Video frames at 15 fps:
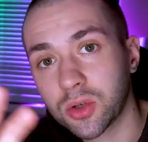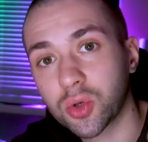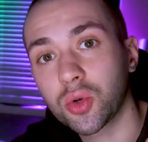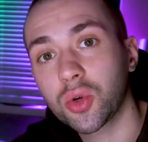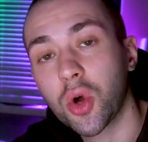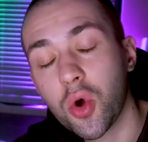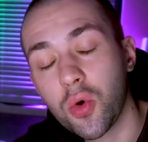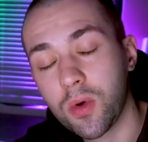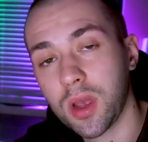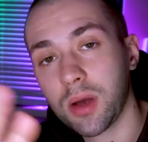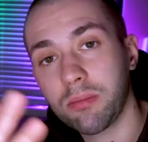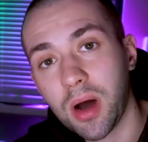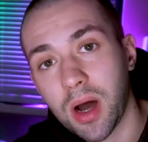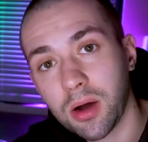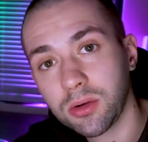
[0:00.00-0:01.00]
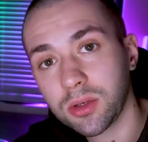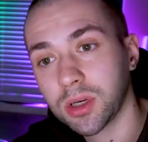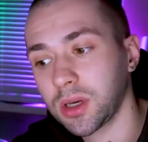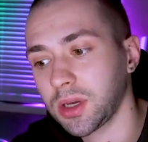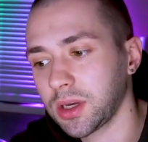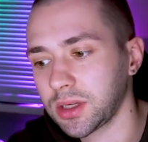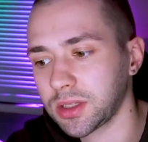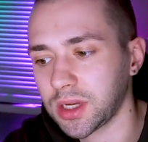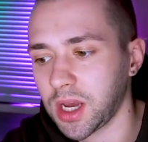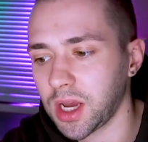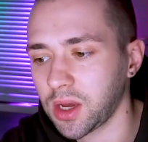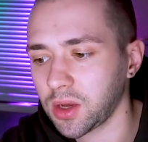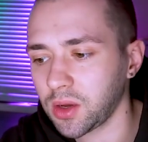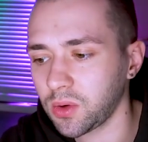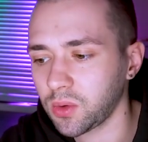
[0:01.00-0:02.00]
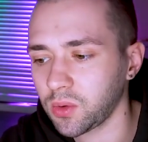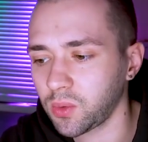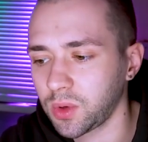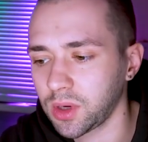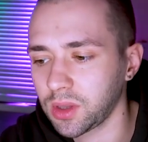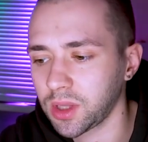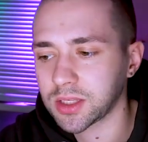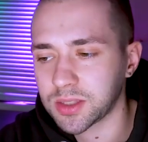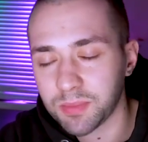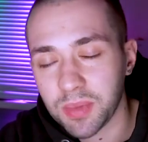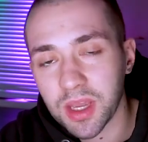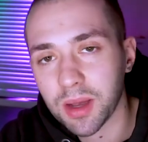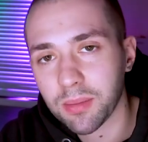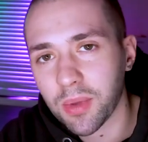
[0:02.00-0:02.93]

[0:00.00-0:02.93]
to know about, and I will speak